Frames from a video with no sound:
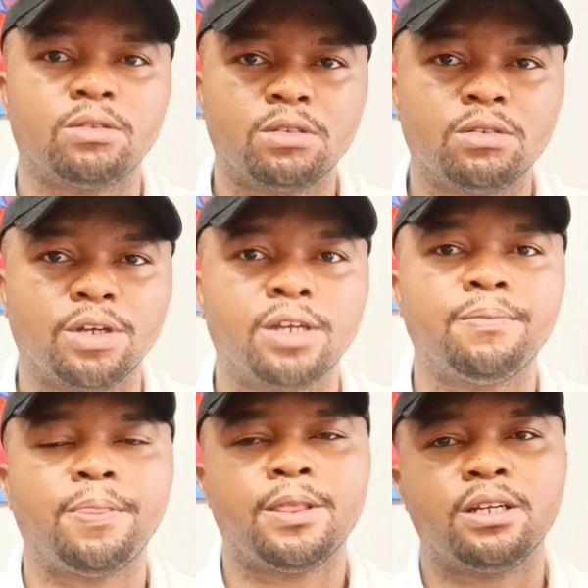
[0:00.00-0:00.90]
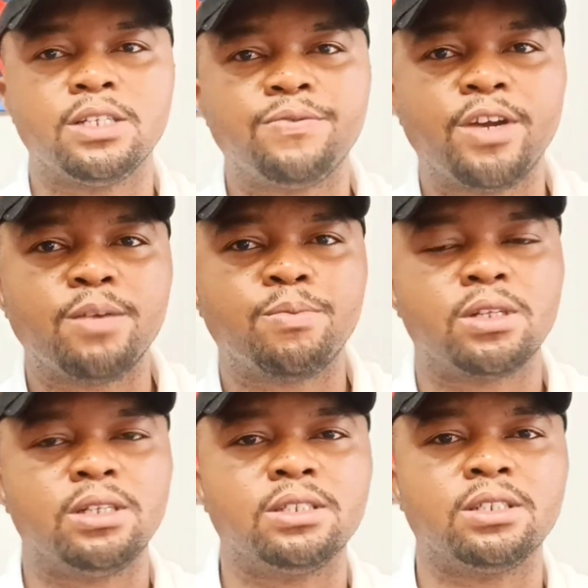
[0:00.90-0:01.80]
Okay, it's very
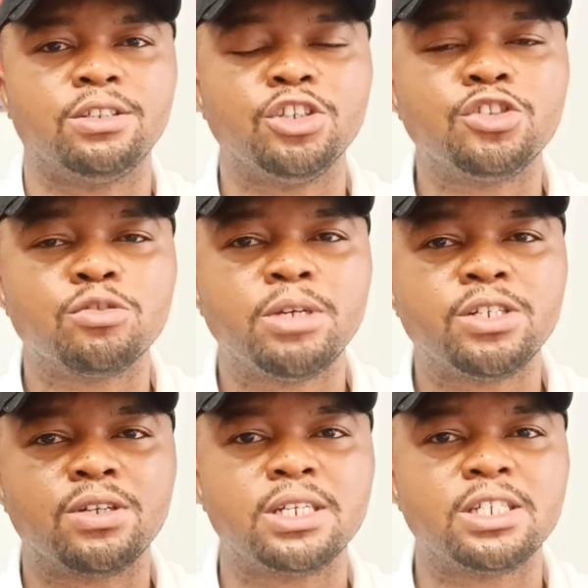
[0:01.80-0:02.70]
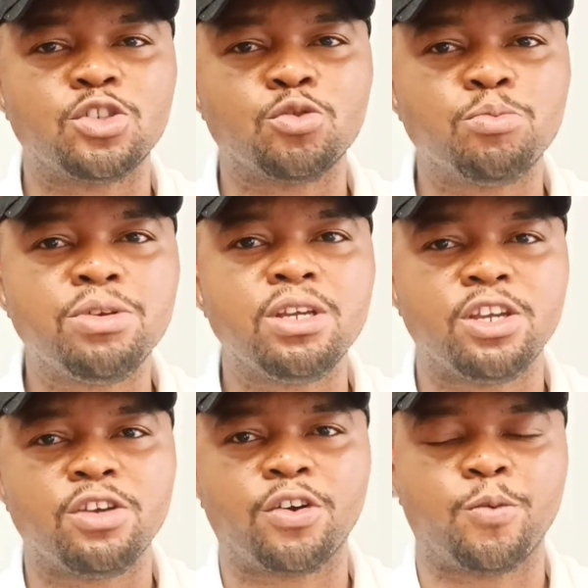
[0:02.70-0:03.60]
important. They should mention it. It should be in your
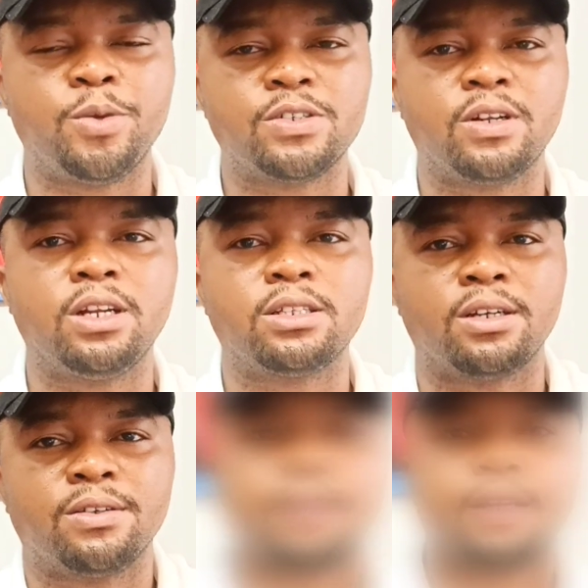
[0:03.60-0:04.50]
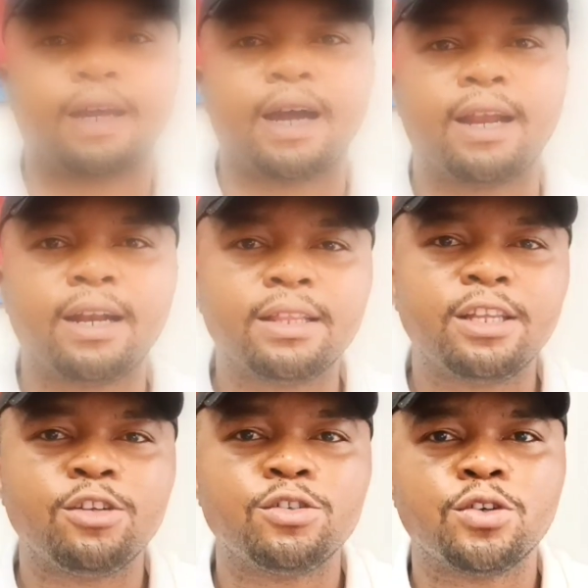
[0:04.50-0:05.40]
recommendation letter. Another thing you
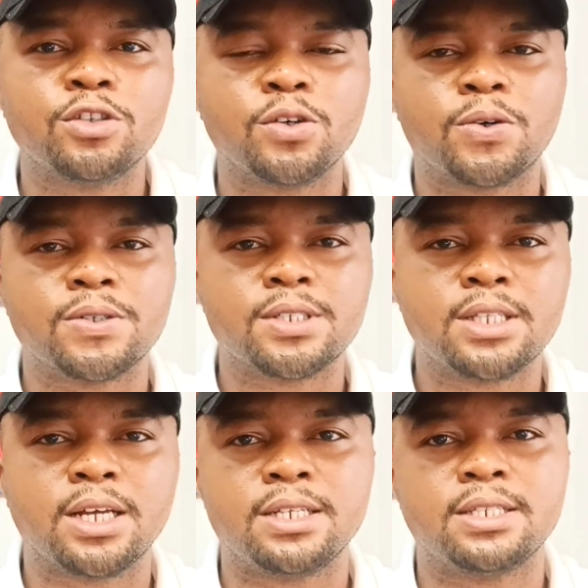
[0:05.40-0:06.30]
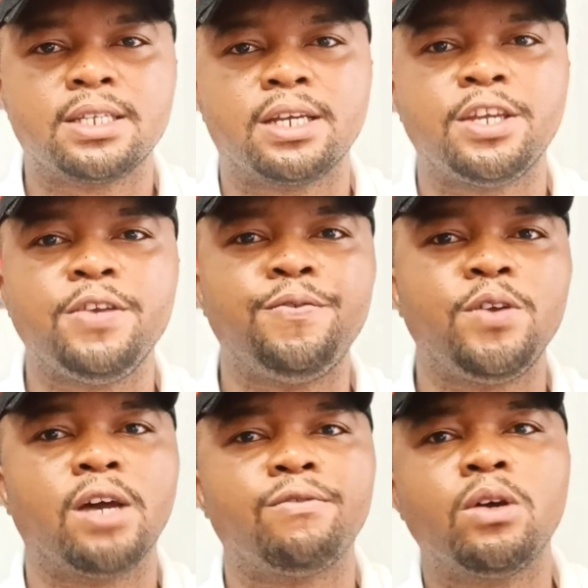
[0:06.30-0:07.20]
should also consider is if you
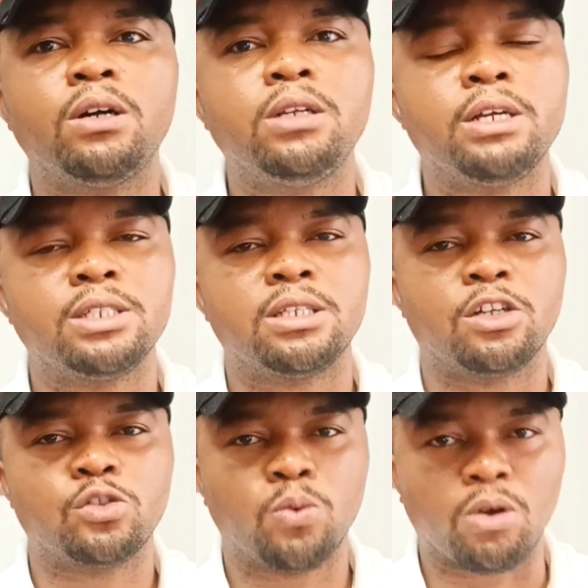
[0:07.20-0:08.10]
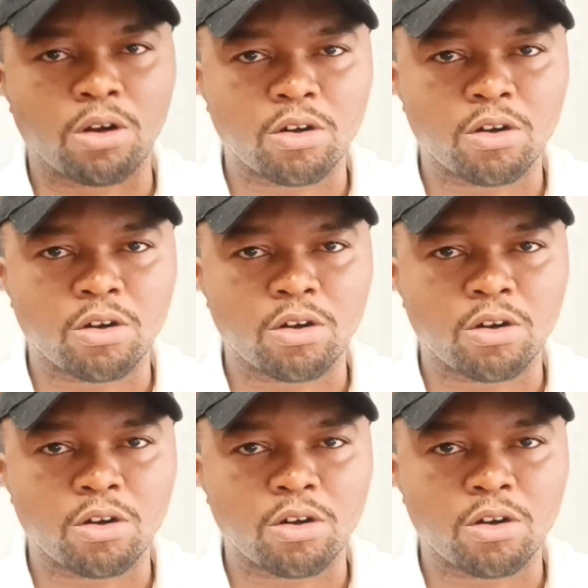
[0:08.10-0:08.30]
have done a research work